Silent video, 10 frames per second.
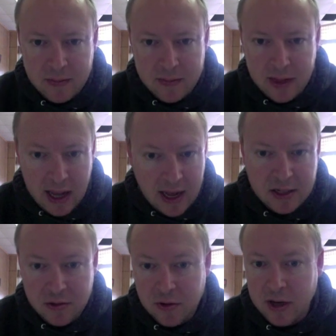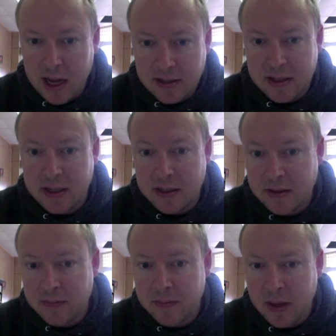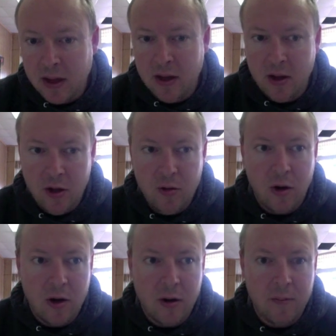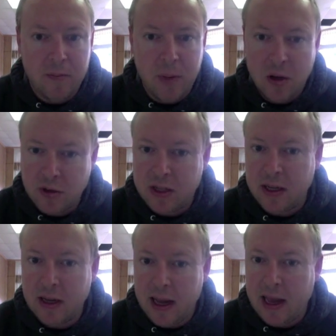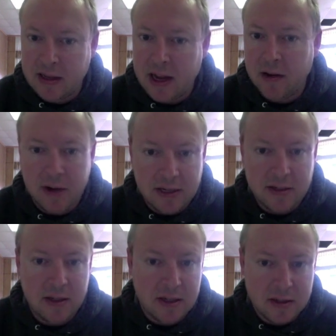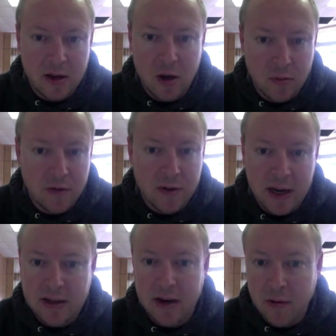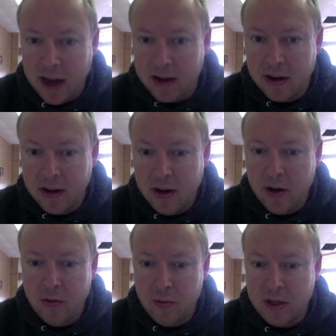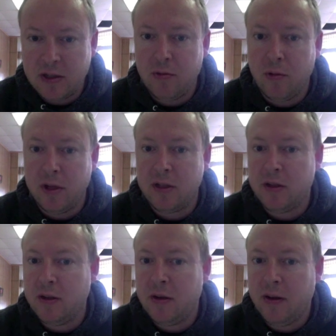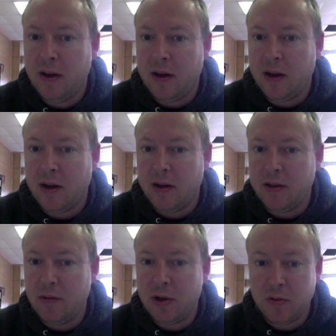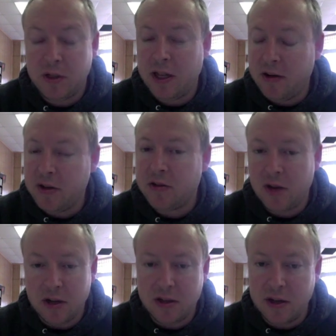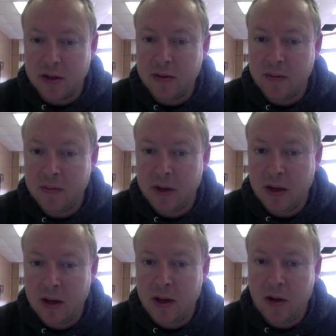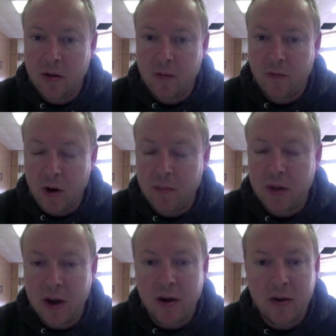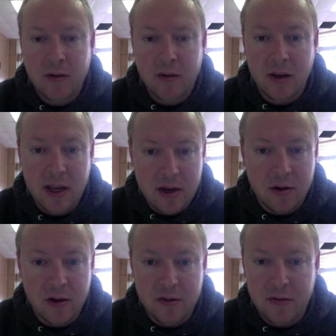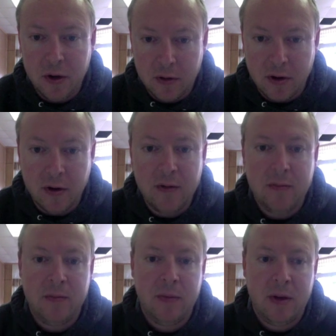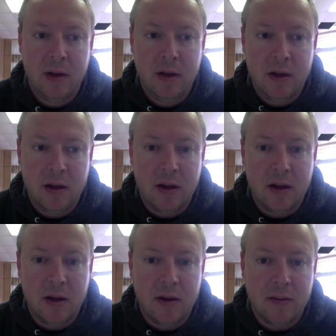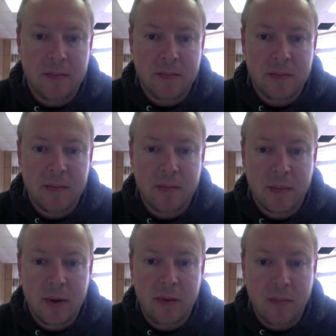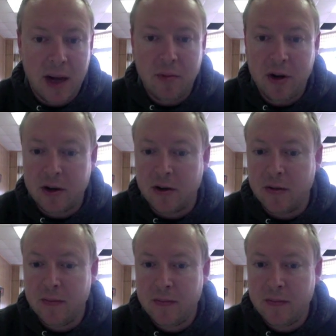the actual Nazis, who are posting anti-racist is code word for anti-white, which was their instruction from their leader and Führer, Bob Whitaker.